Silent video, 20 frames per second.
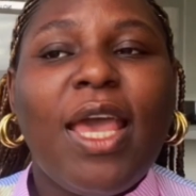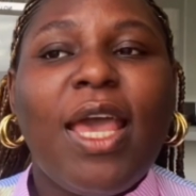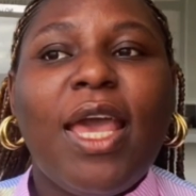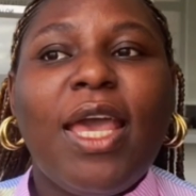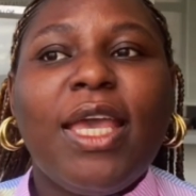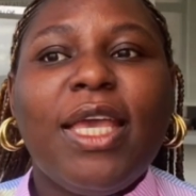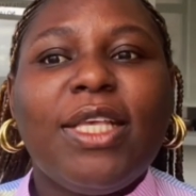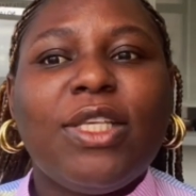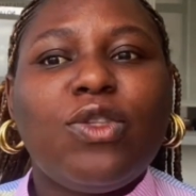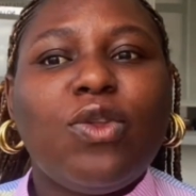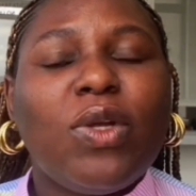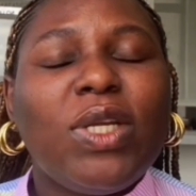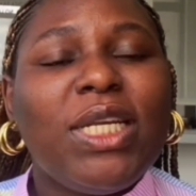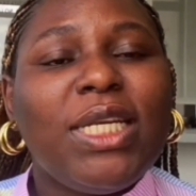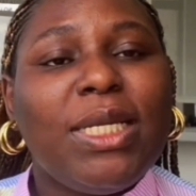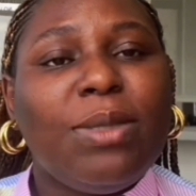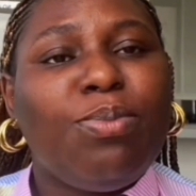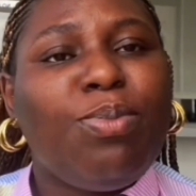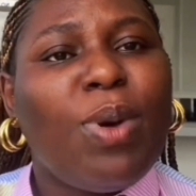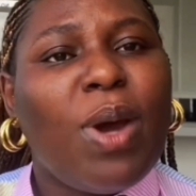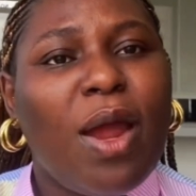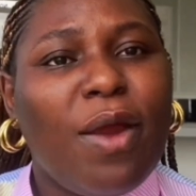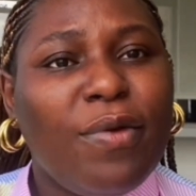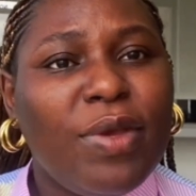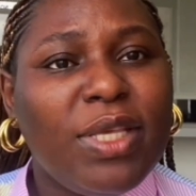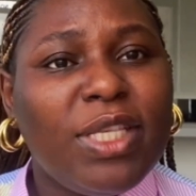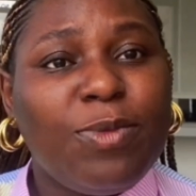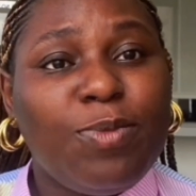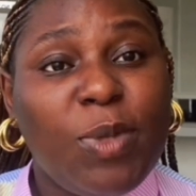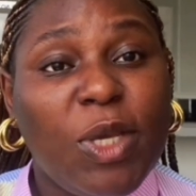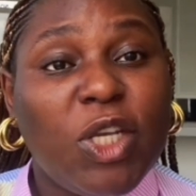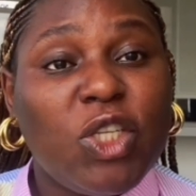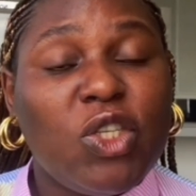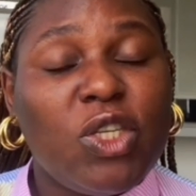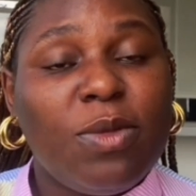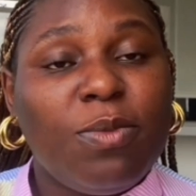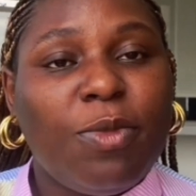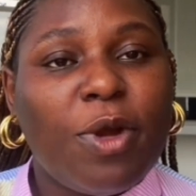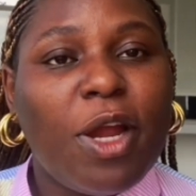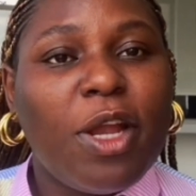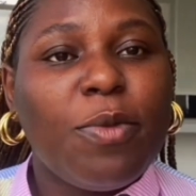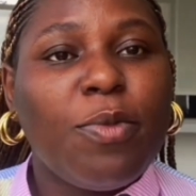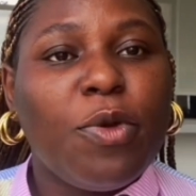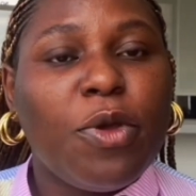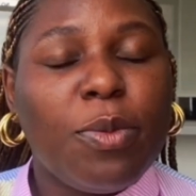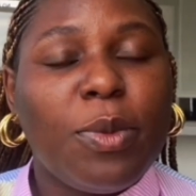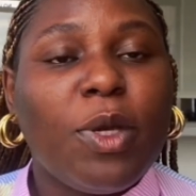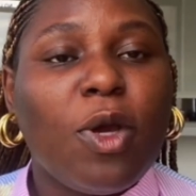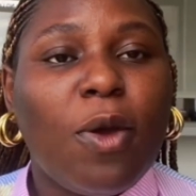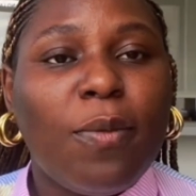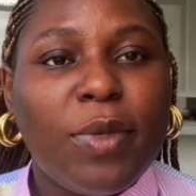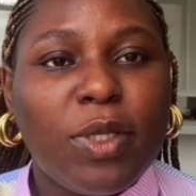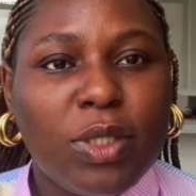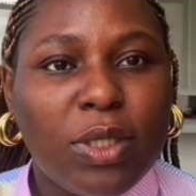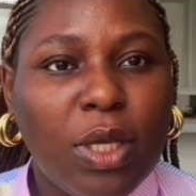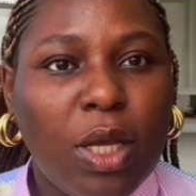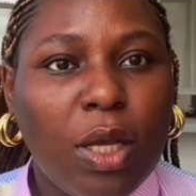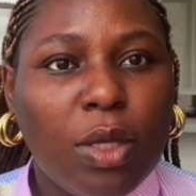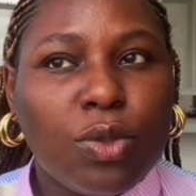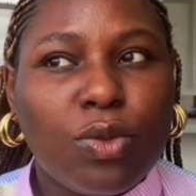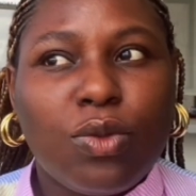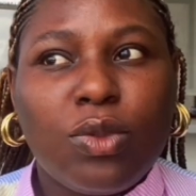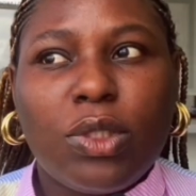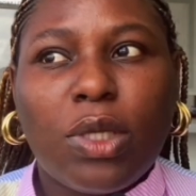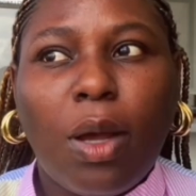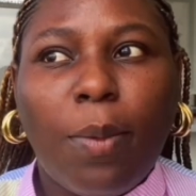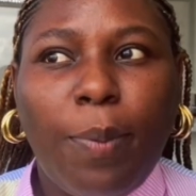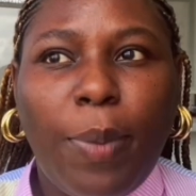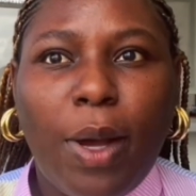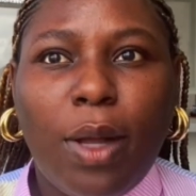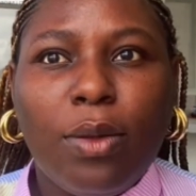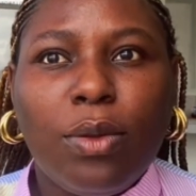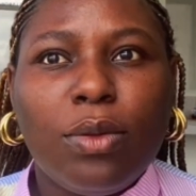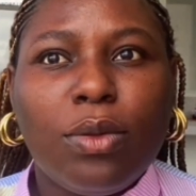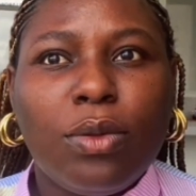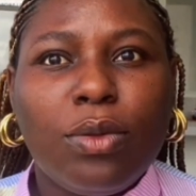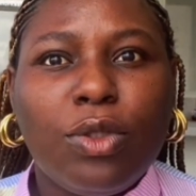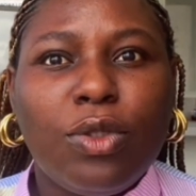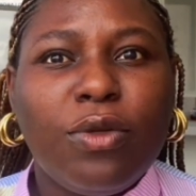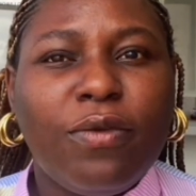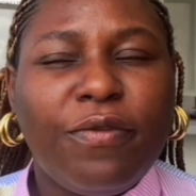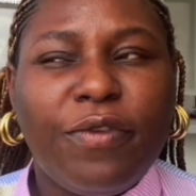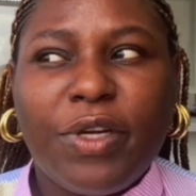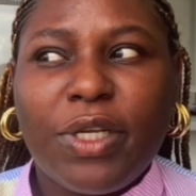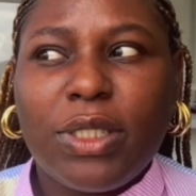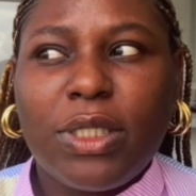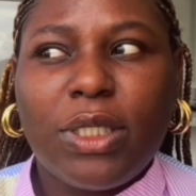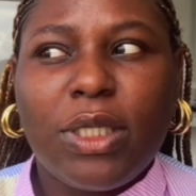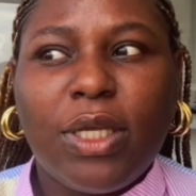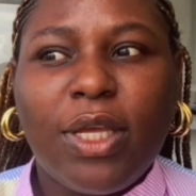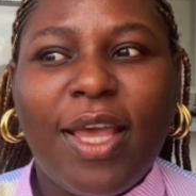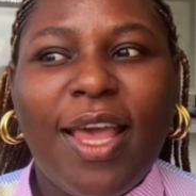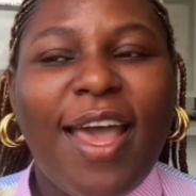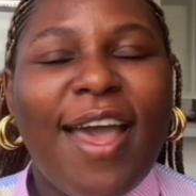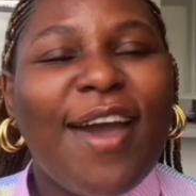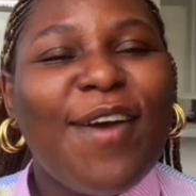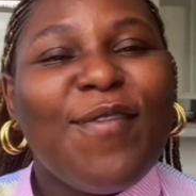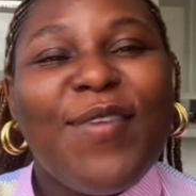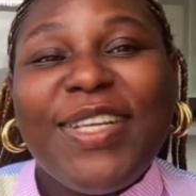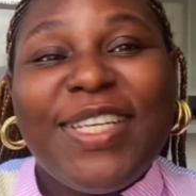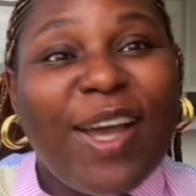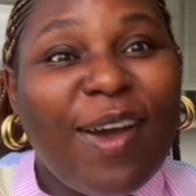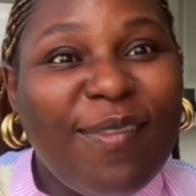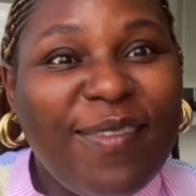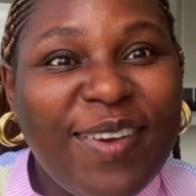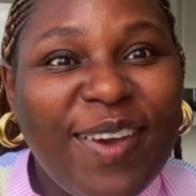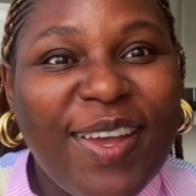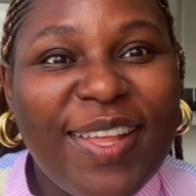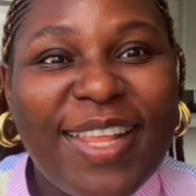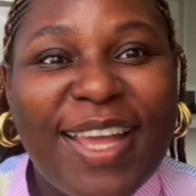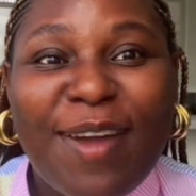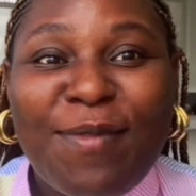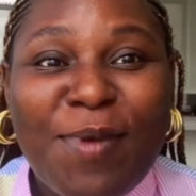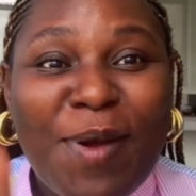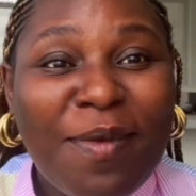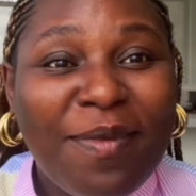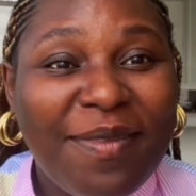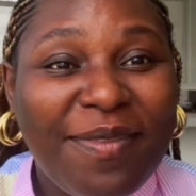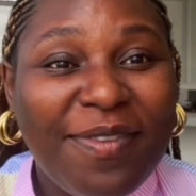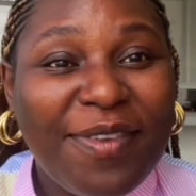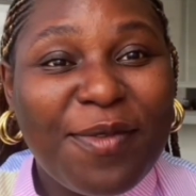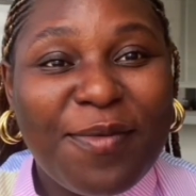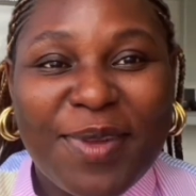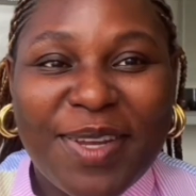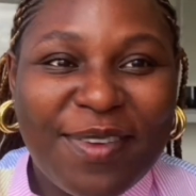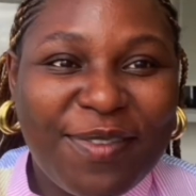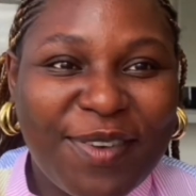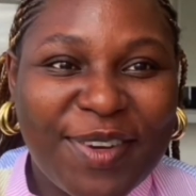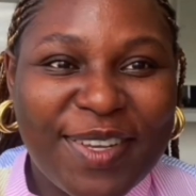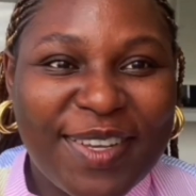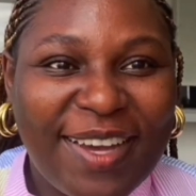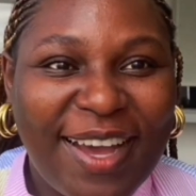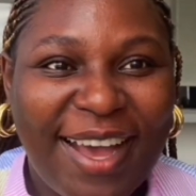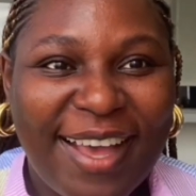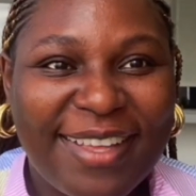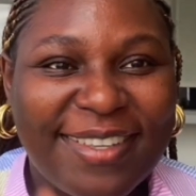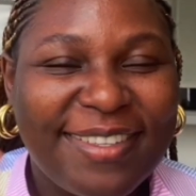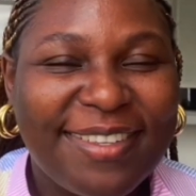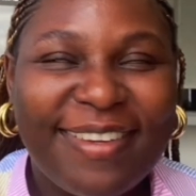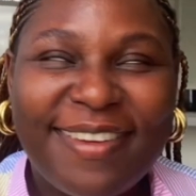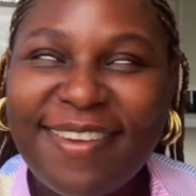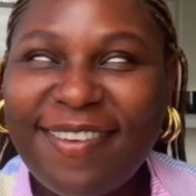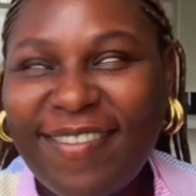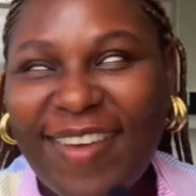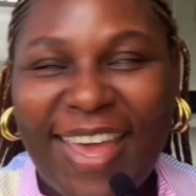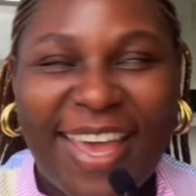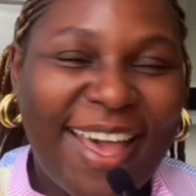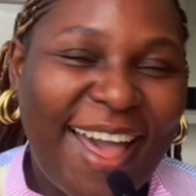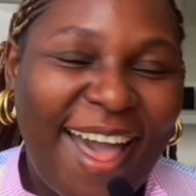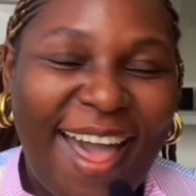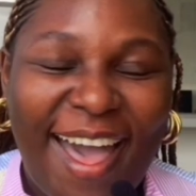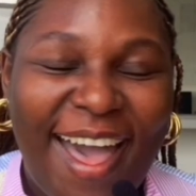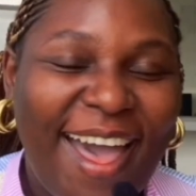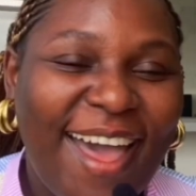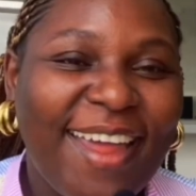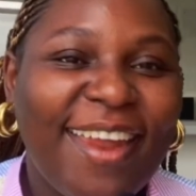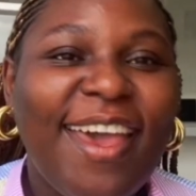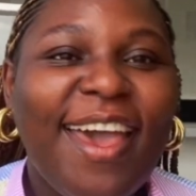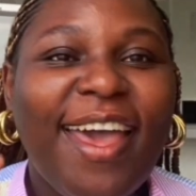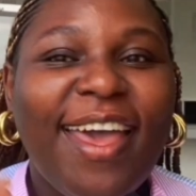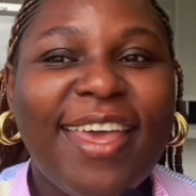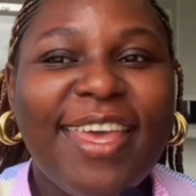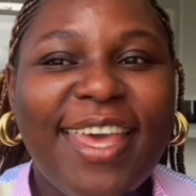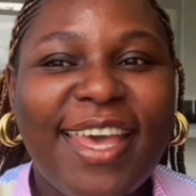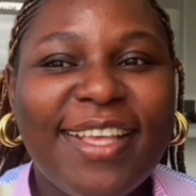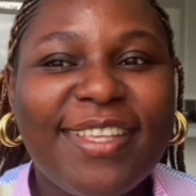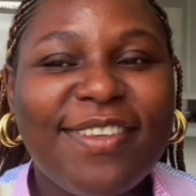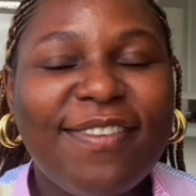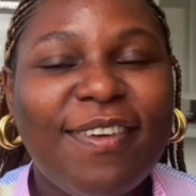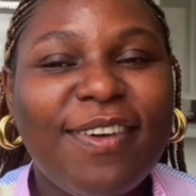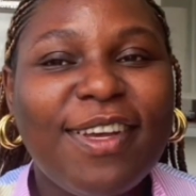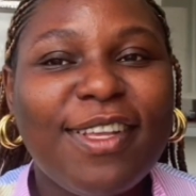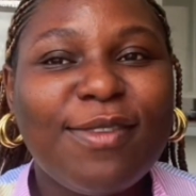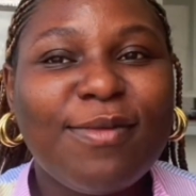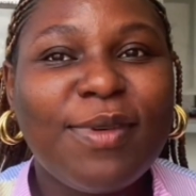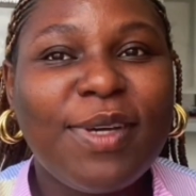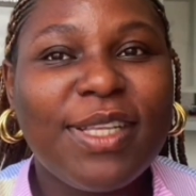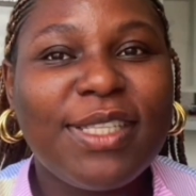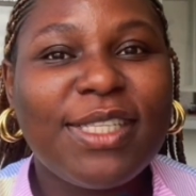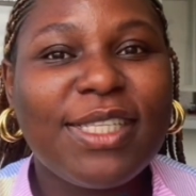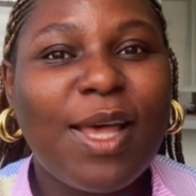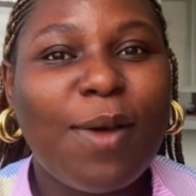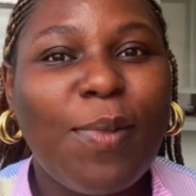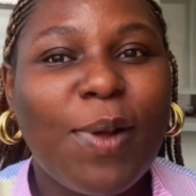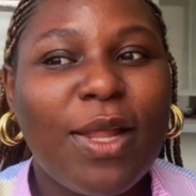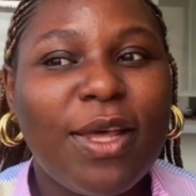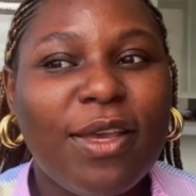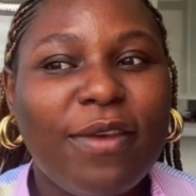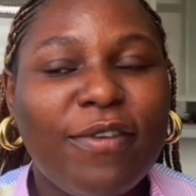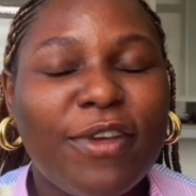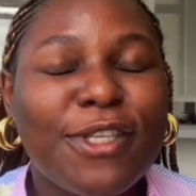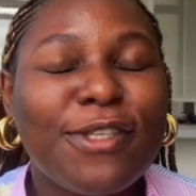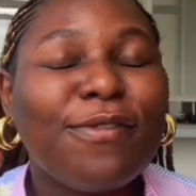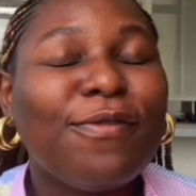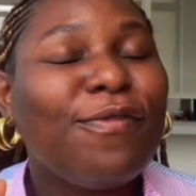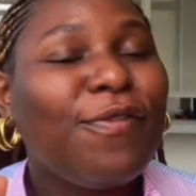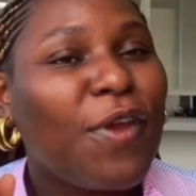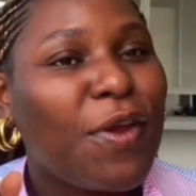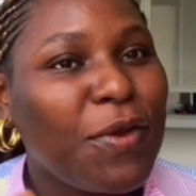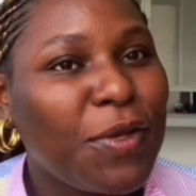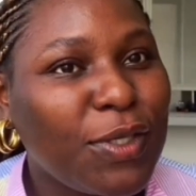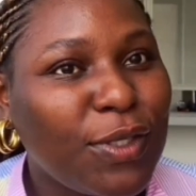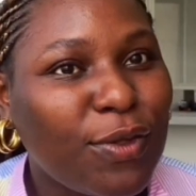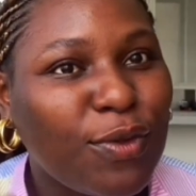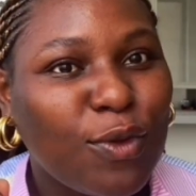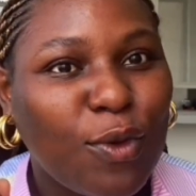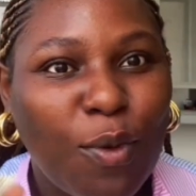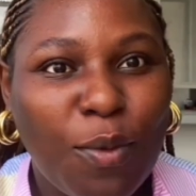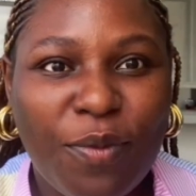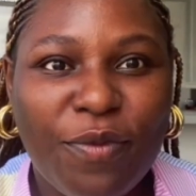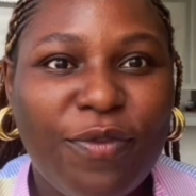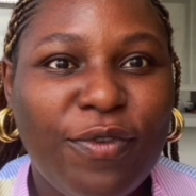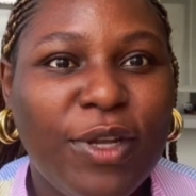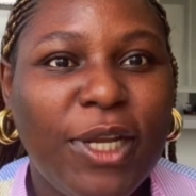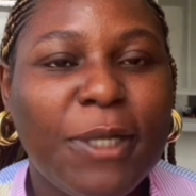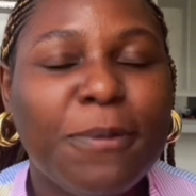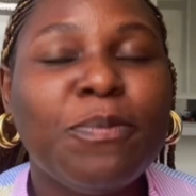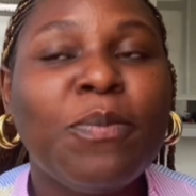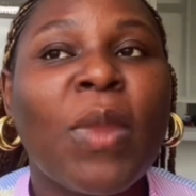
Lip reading: He's studying in Paris, PhD in Paris, but he'll be coming to Sao Paulo University, which I'll be going there probably a few minutes for you guys. Oh my god! Yeah, so we're going to be going to Sao Paulo University very soon, hopefully.